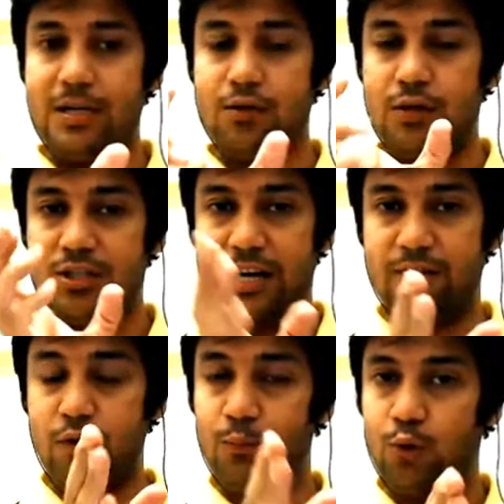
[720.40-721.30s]
starting from
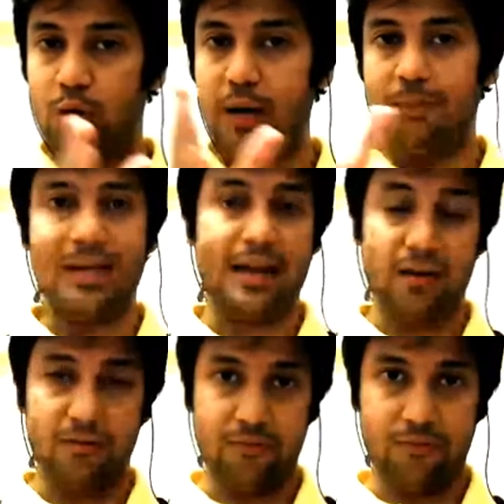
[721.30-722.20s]
3 up till n are
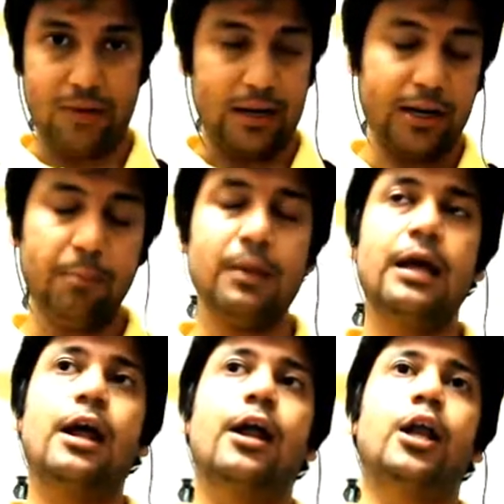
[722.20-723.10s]
filled up,
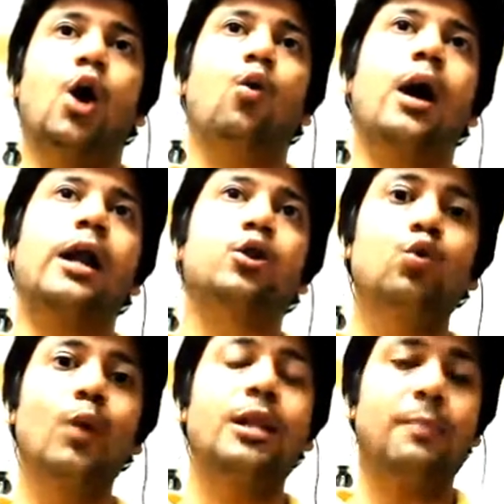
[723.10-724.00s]
now a new
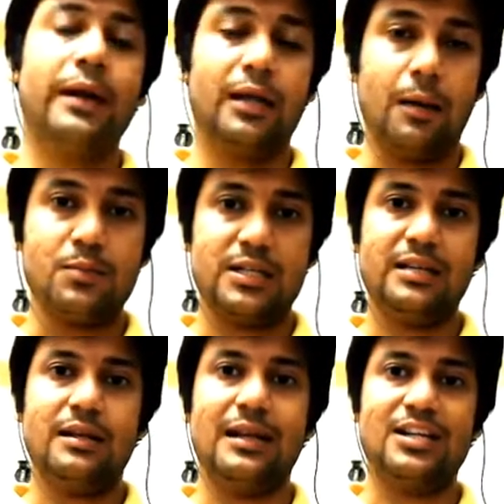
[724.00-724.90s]
element comes in,
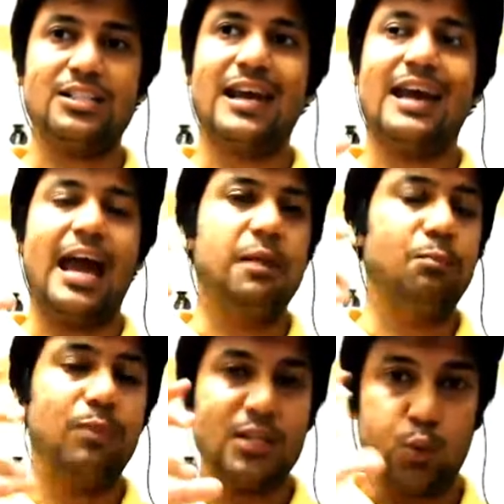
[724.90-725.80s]
let's say n
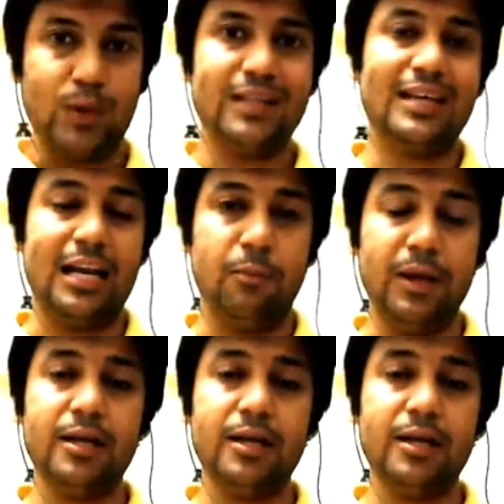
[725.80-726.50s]
plus 1th element.